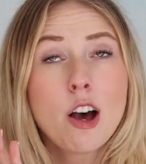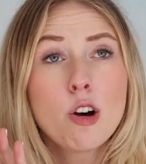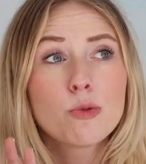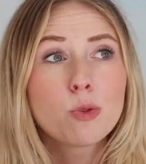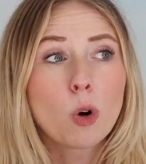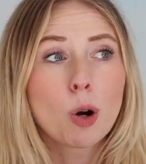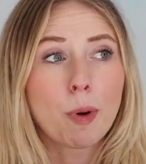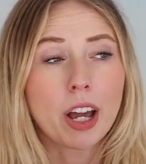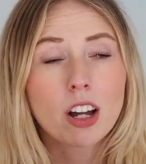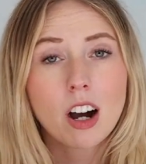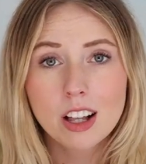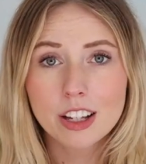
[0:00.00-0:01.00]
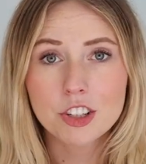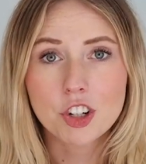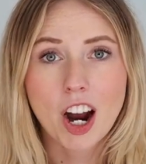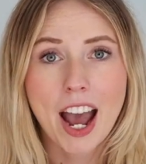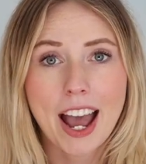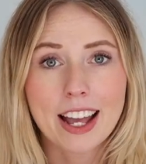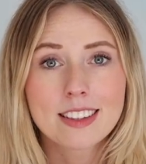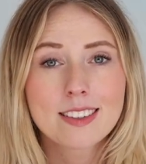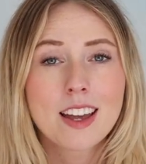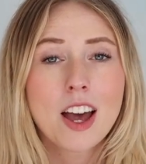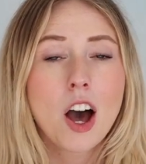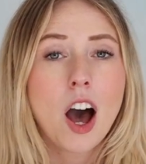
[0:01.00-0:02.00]
For my college grads,
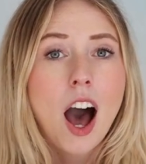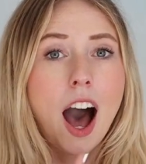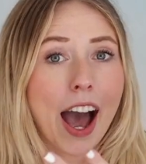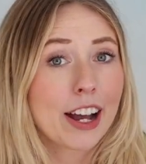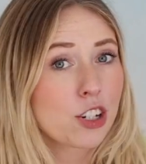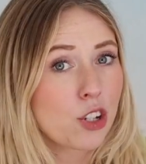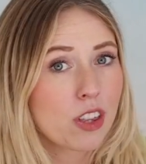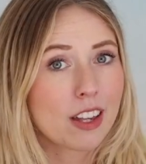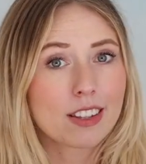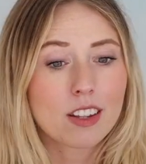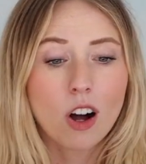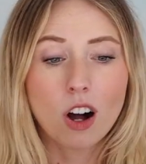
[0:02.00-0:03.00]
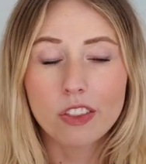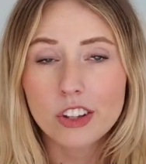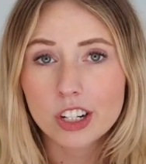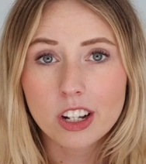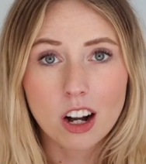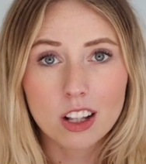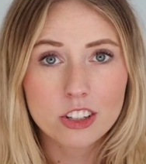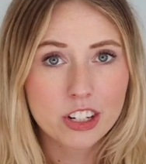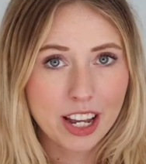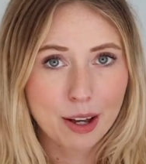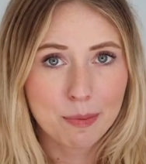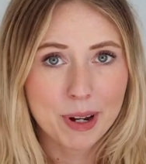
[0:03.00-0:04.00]
I do this on their college
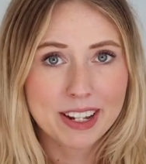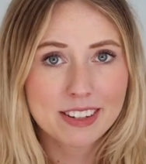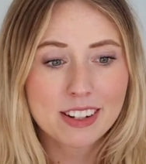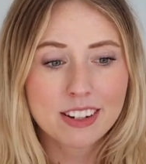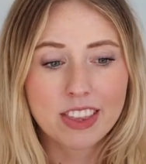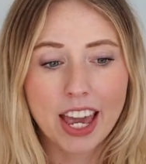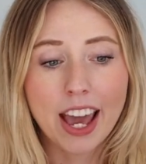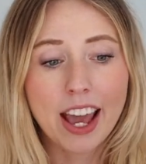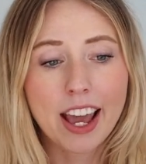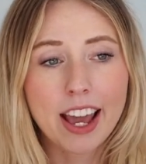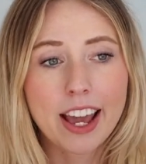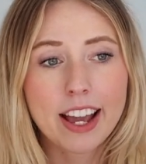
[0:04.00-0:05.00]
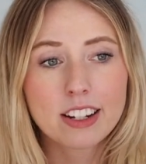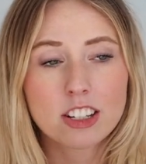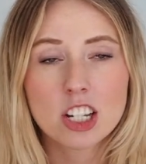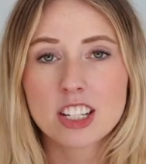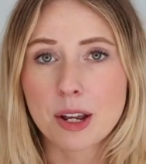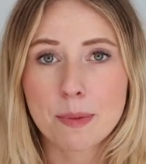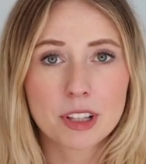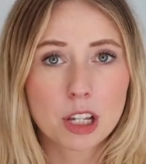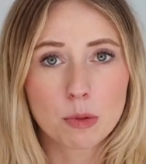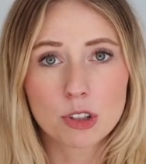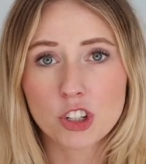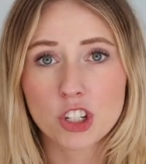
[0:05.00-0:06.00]
campus. They typically
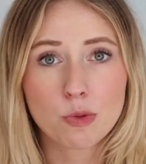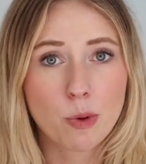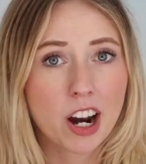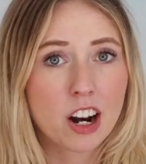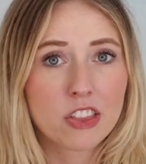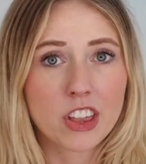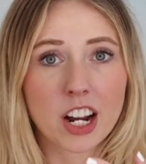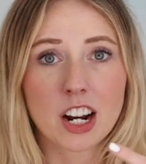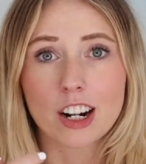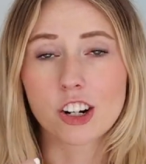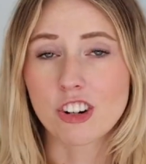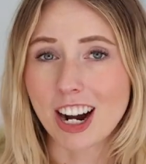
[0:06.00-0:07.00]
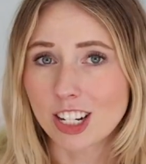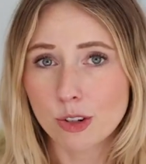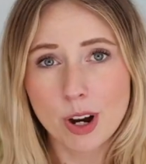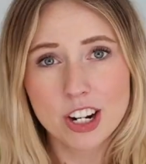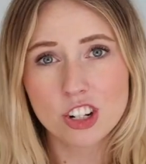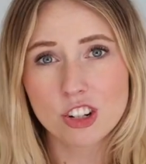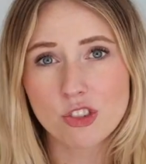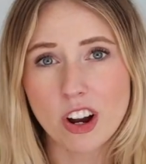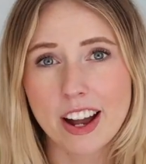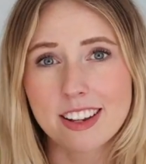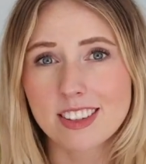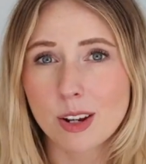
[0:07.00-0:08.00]
will just wear their graduation
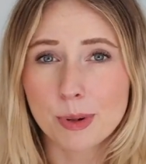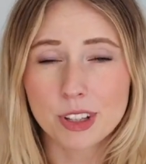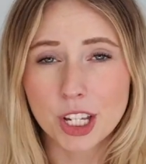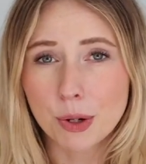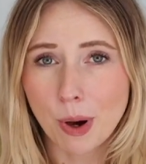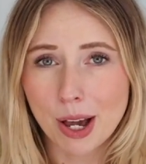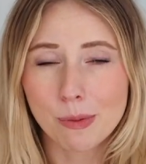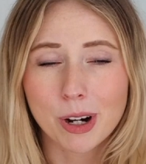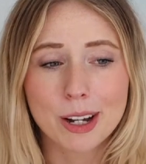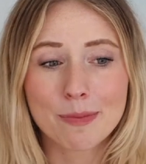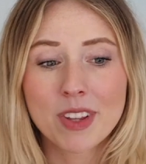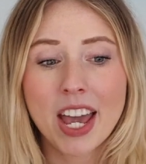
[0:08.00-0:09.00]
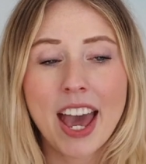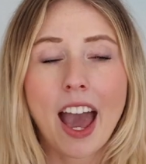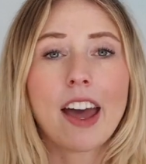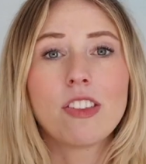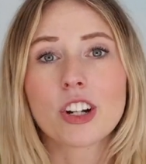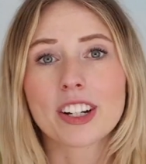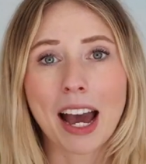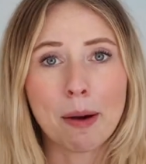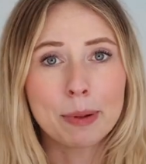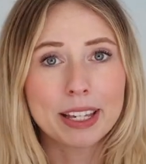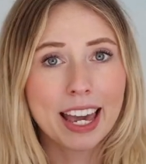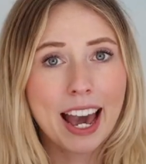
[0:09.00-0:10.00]
dress, typically a white one, and their
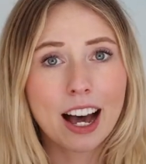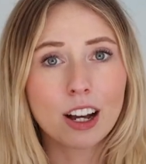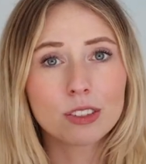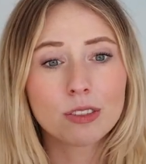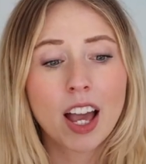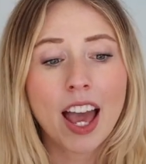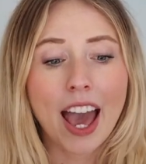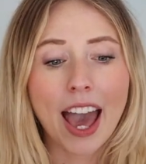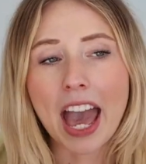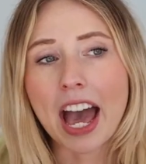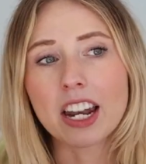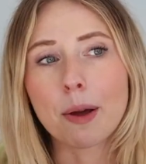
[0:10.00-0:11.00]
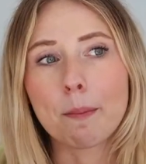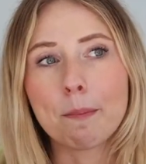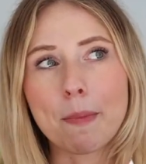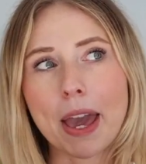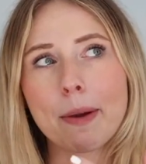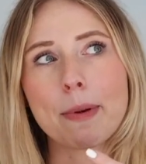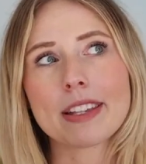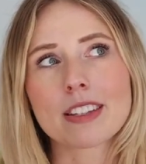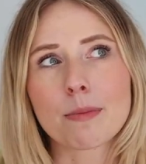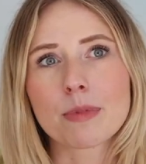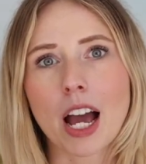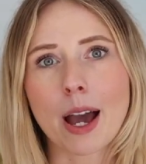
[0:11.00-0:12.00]
cap and gown, and maybe
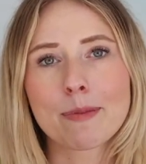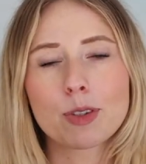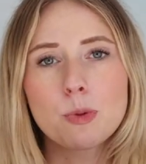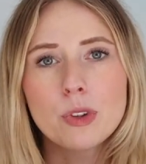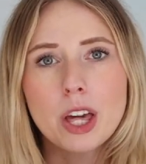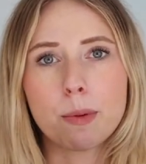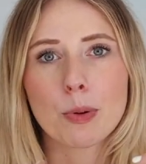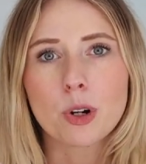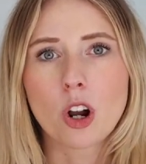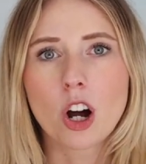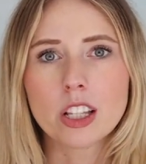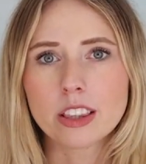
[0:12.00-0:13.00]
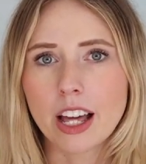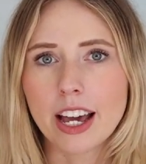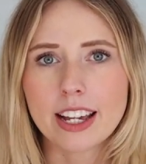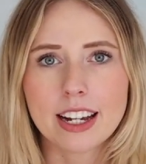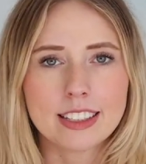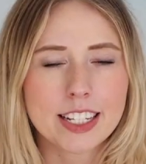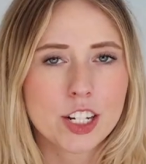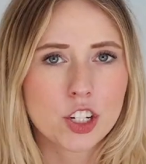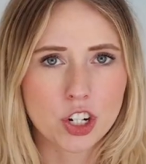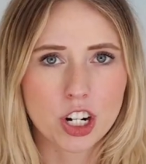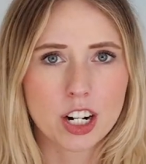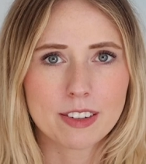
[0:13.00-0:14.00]
sometimes will they put on like a
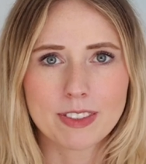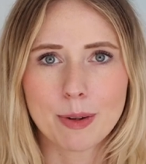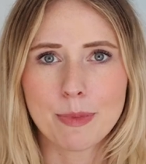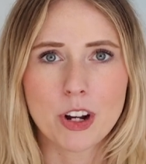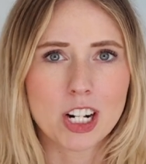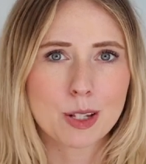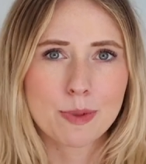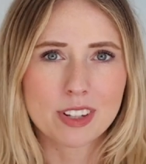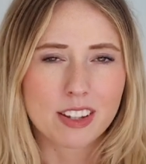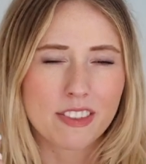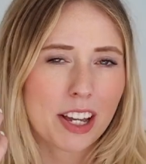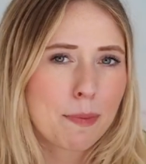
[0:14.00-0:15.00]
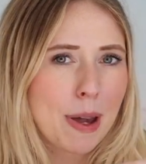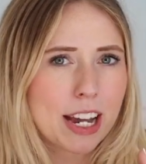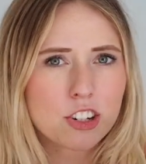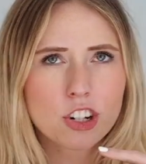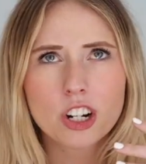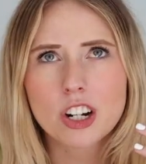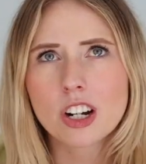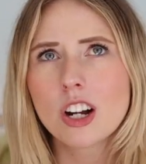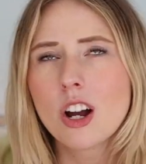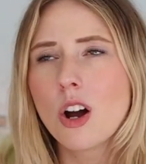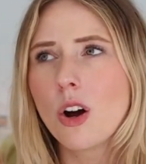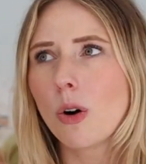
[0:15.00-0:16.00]
t-shirt from their specific major,
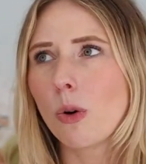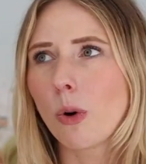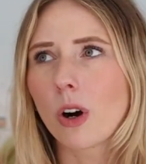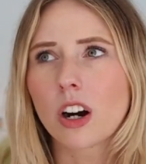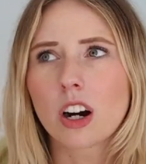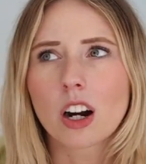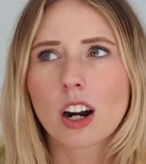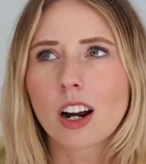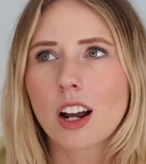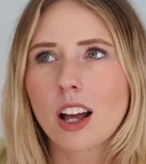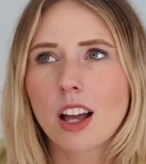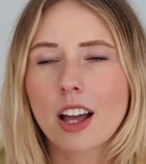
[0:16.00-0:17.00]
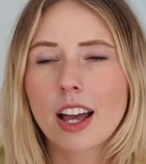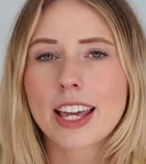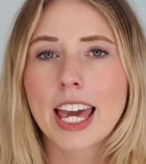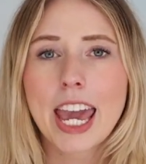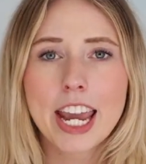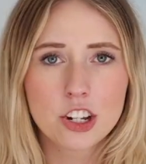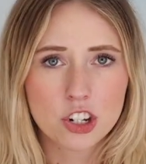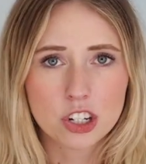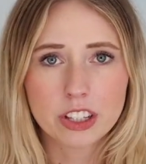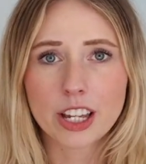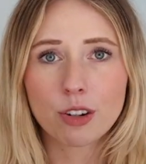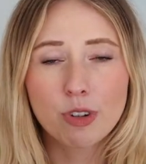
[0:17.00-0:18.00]
or
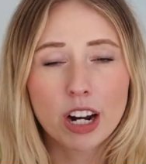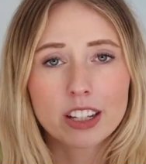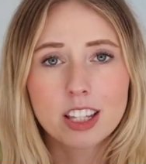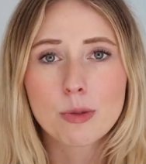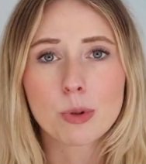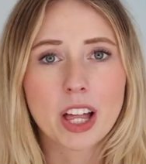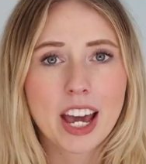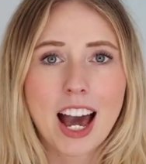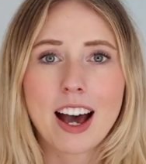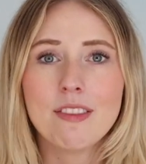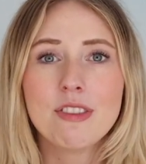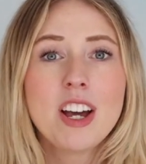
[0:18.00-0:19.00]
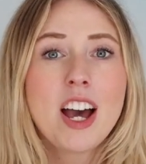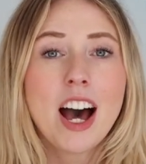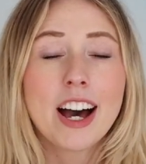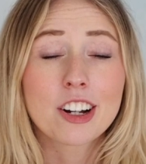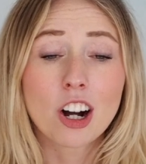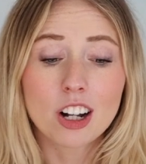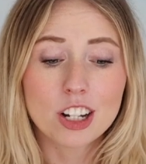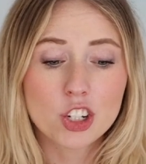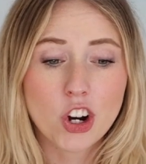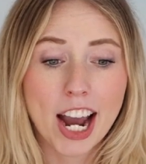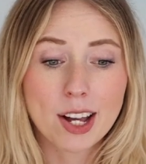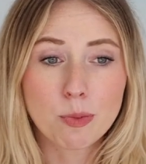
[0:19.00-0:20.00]
occasionally, rarely, will I have a college
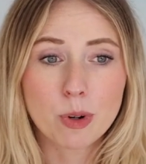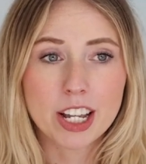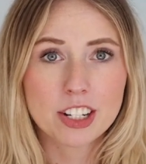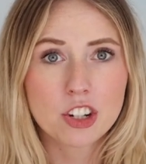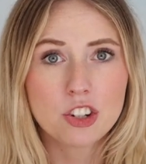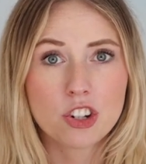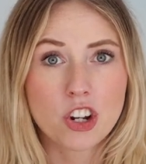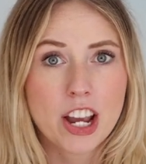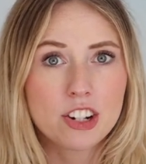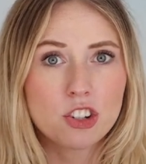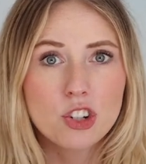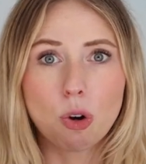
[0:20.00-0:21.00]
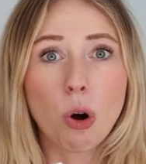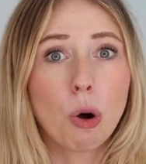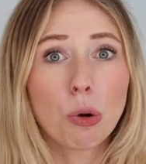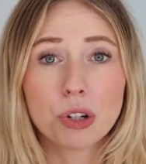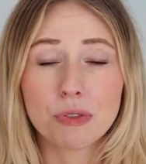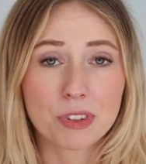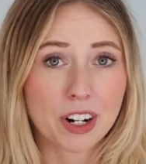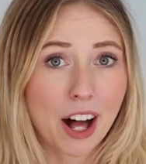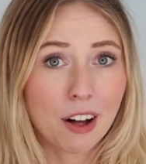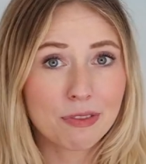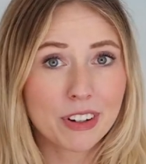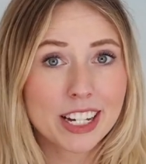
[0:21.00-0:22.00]
grad wanting to change into a whole different
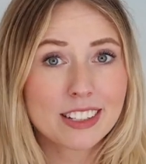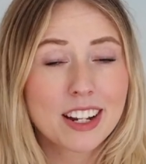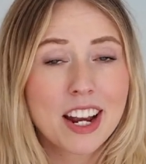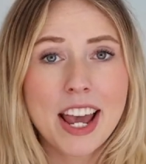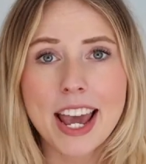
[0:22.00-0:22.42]
outfit.